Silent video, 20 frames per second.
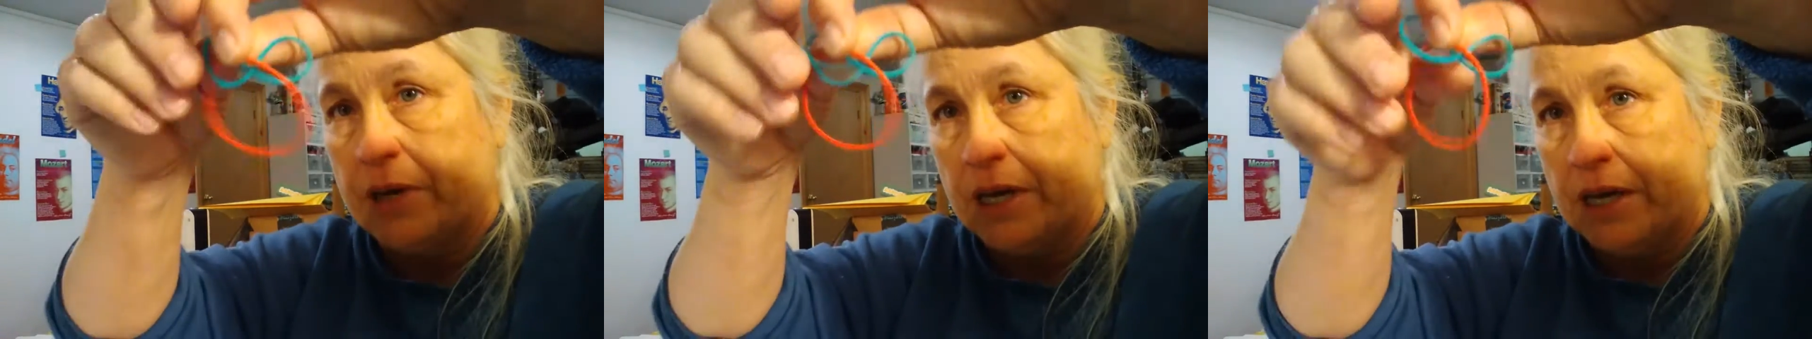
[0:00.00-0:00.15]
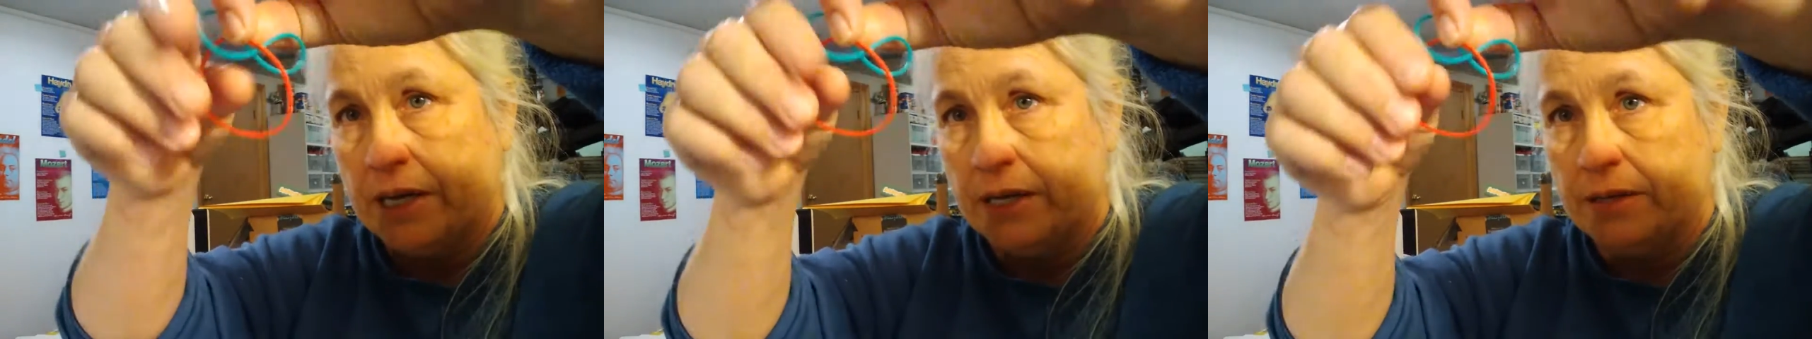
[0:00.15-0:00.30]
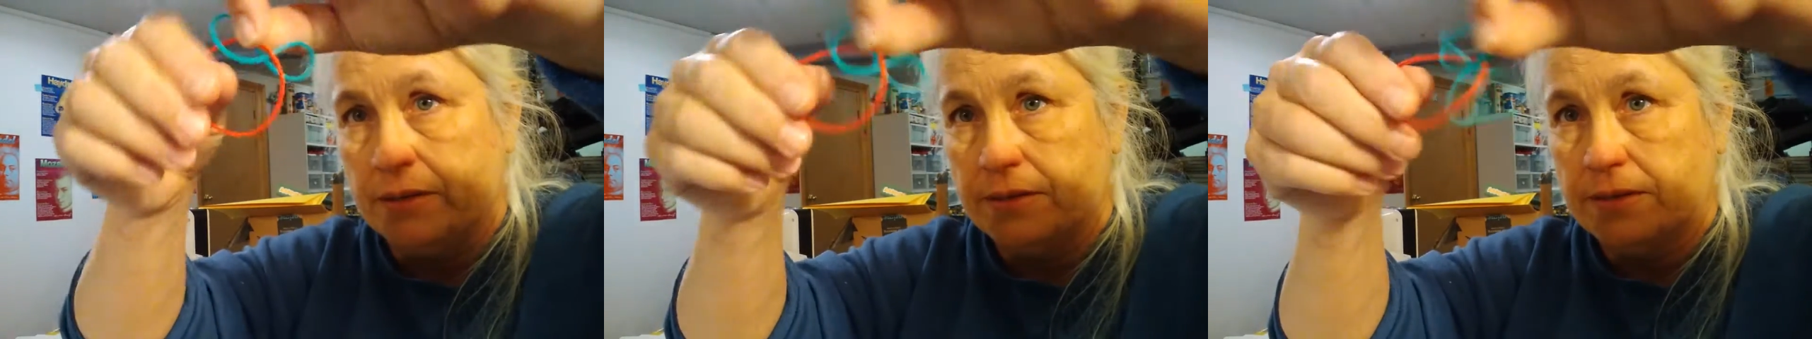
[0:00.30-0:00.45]

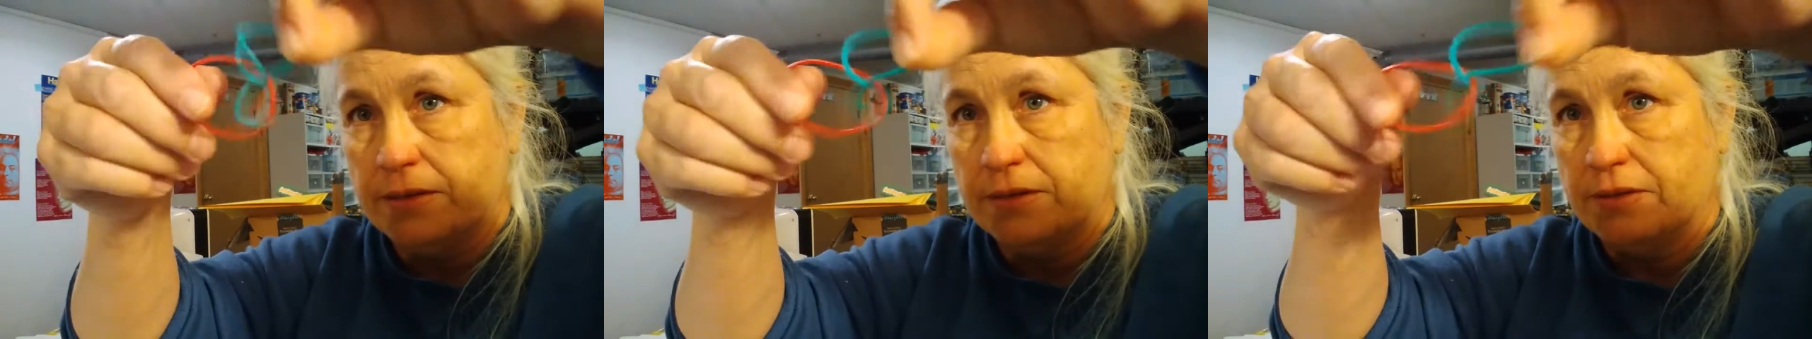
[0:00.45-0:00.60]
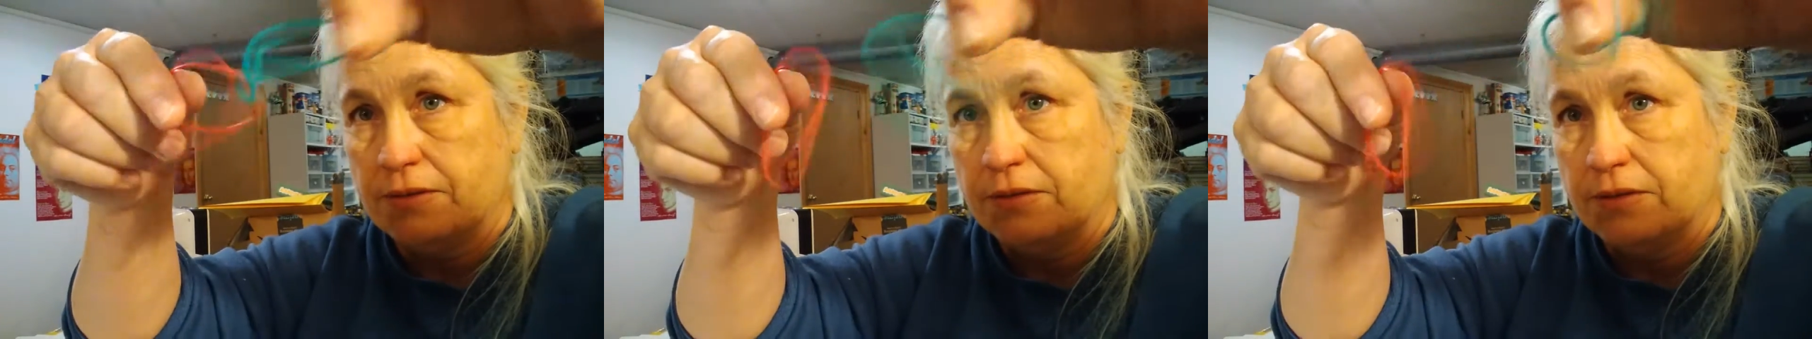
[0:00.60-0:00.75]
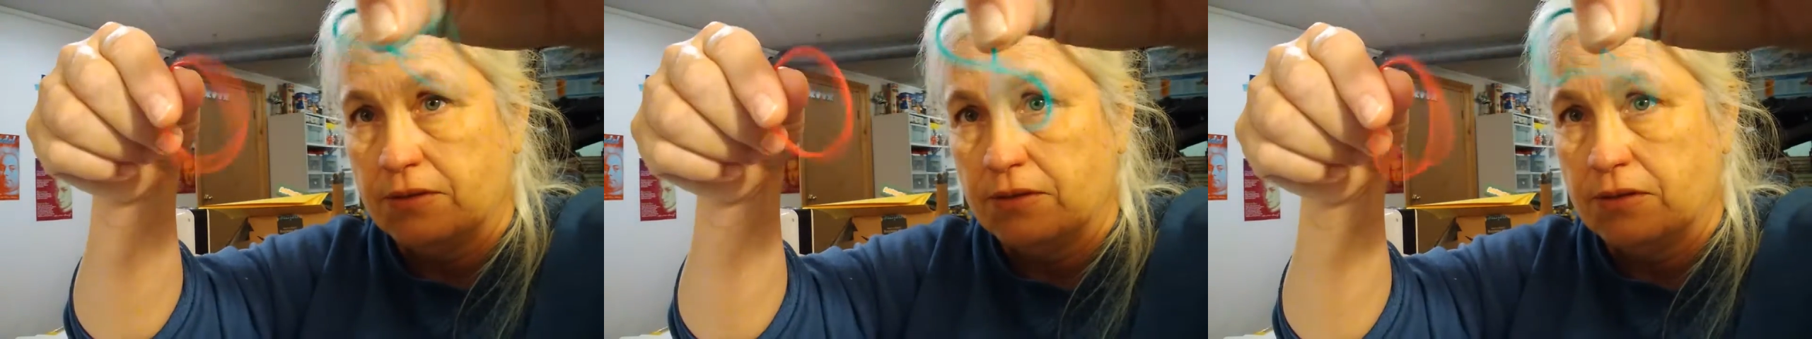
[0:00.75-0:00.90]

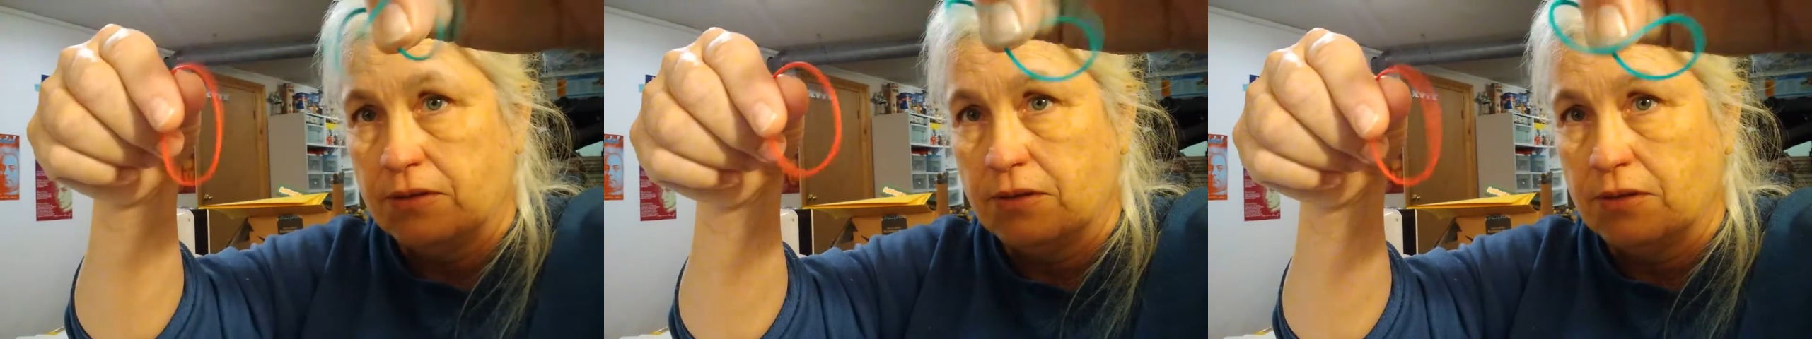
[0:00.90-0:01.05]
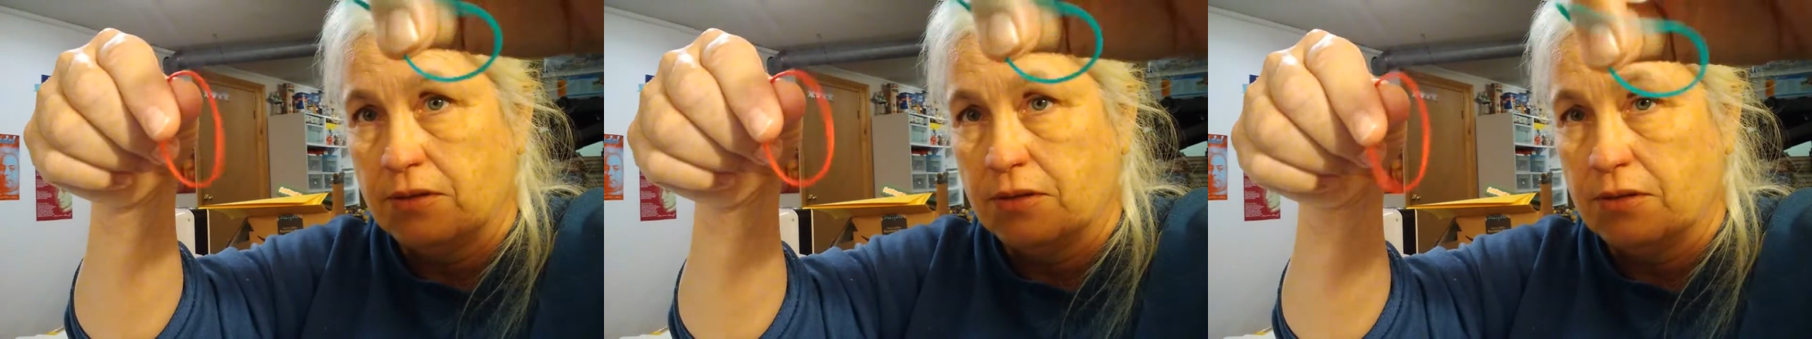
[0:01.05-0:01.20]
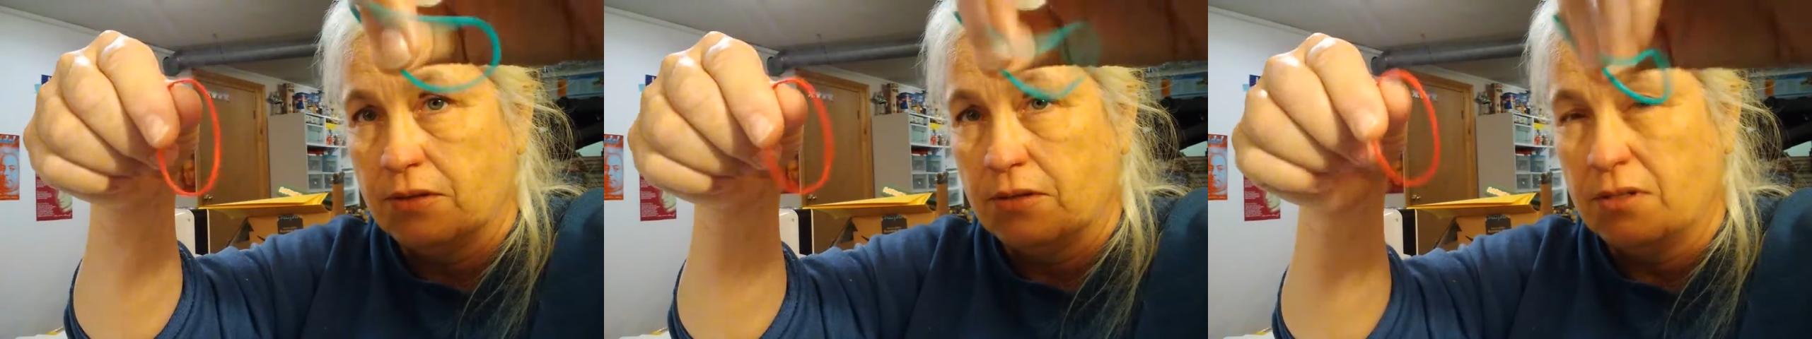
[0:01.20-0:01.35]
bands.
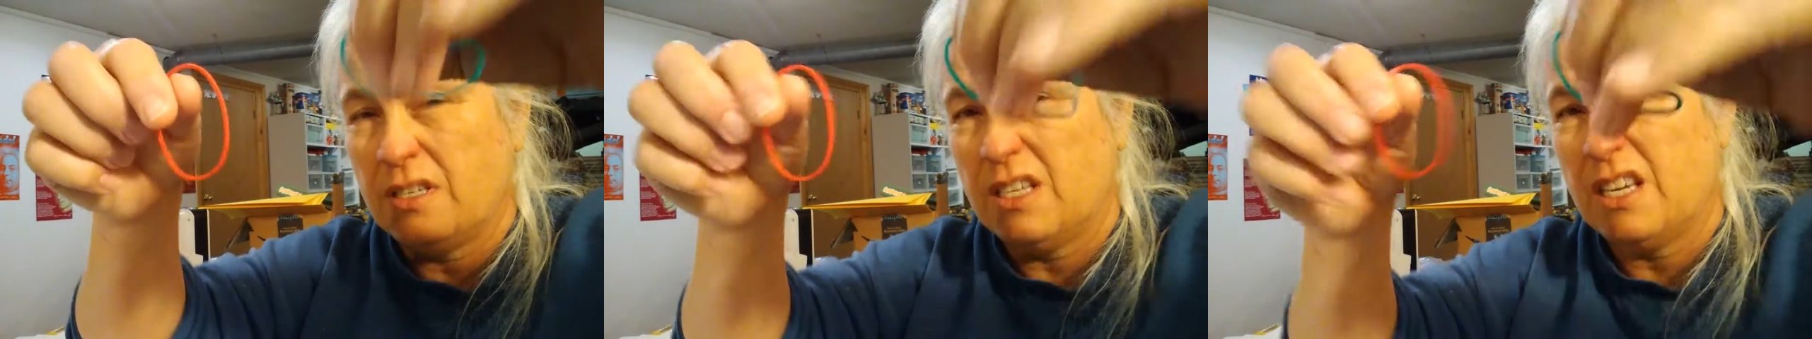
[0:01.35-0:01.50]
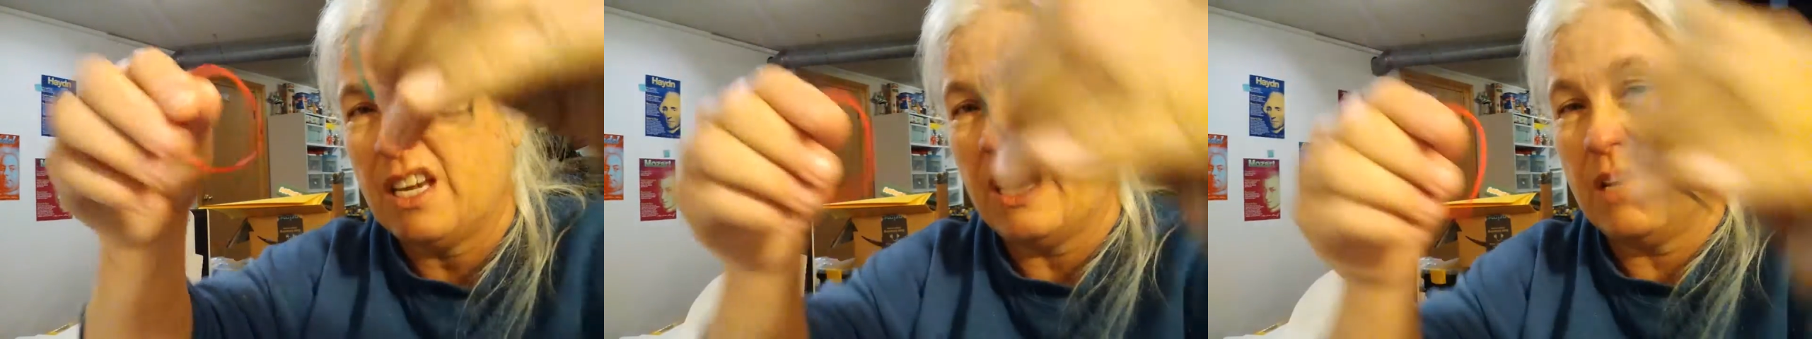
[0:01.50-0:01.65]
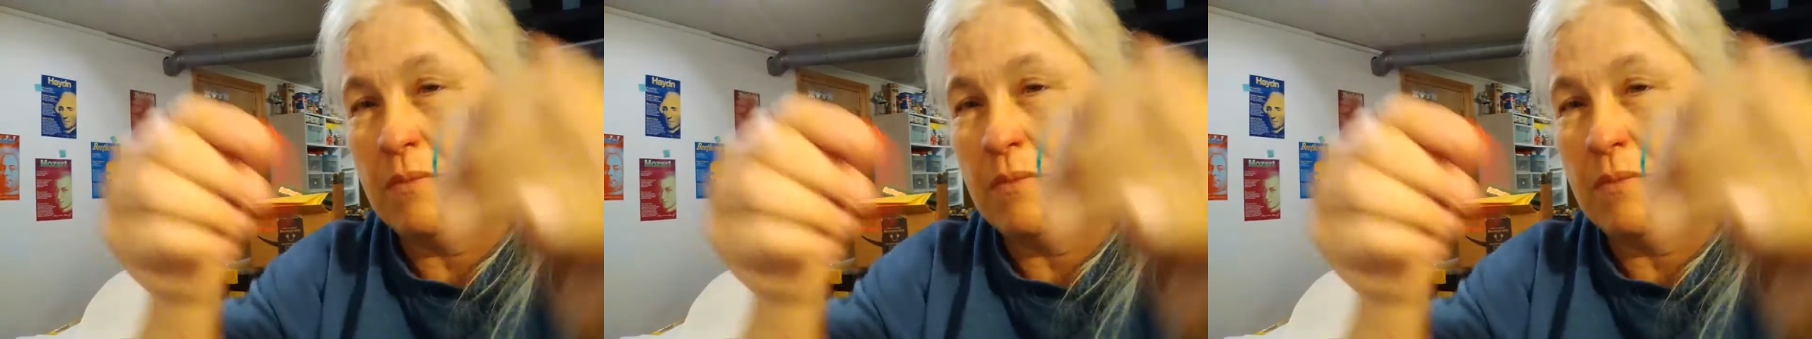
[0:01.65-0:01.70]
And